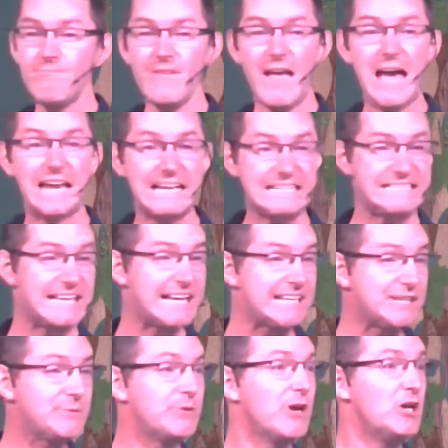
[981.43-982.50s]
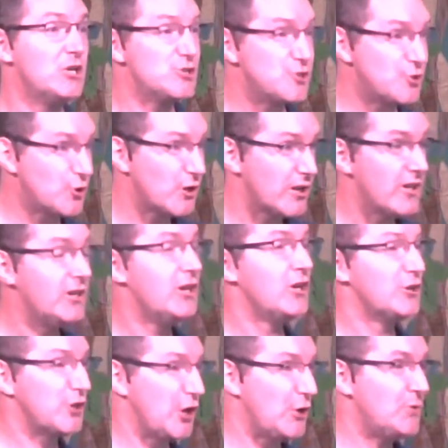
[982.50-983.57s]
And I tell you,
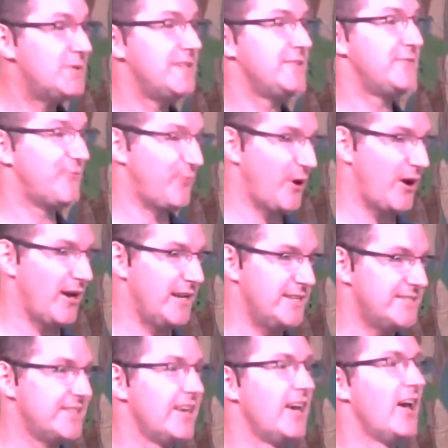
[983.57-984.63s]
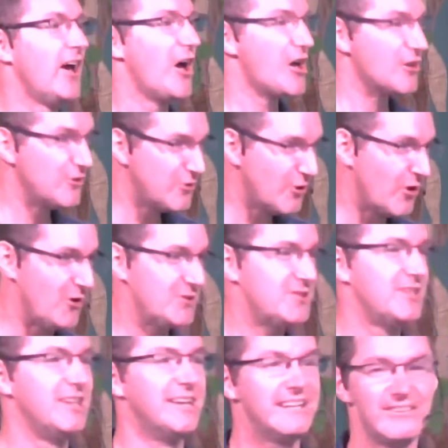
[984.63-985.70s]
sugar-coated fries are not
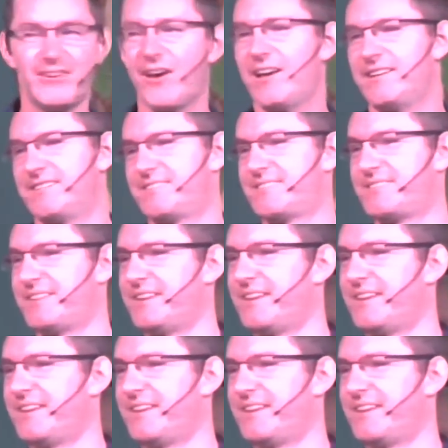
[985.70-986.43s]
nice.